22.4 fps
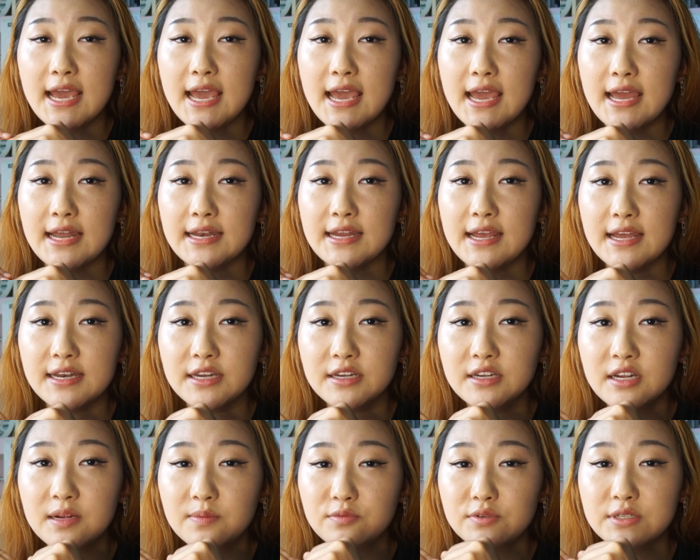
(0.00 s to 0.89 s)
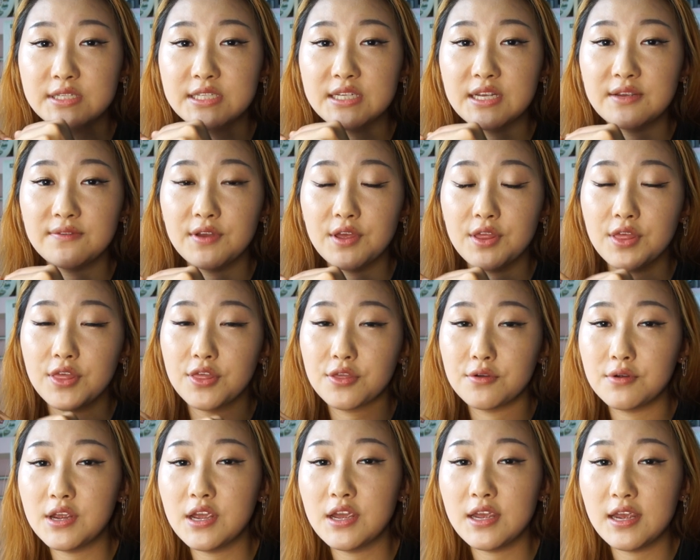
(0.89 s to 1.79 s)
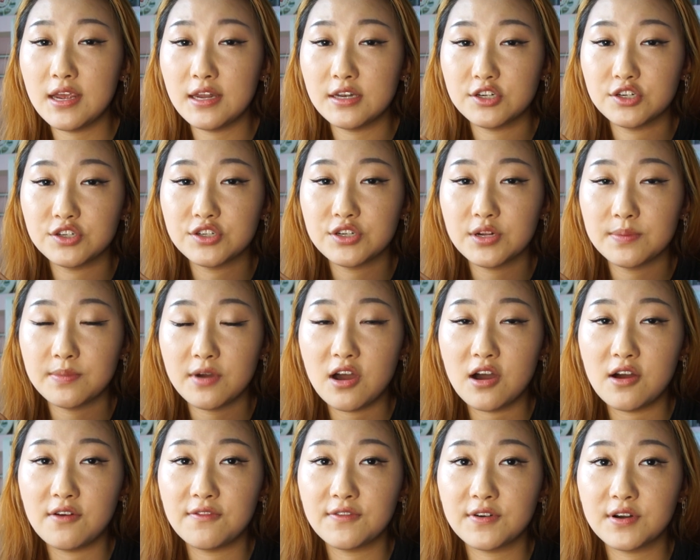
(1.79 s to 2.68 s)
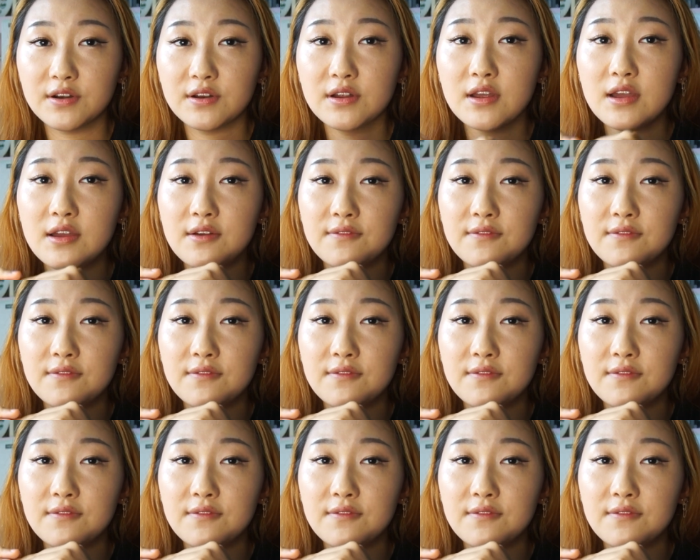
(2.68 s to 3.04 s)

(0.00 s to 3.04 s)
and ended up receiving 3 internship offers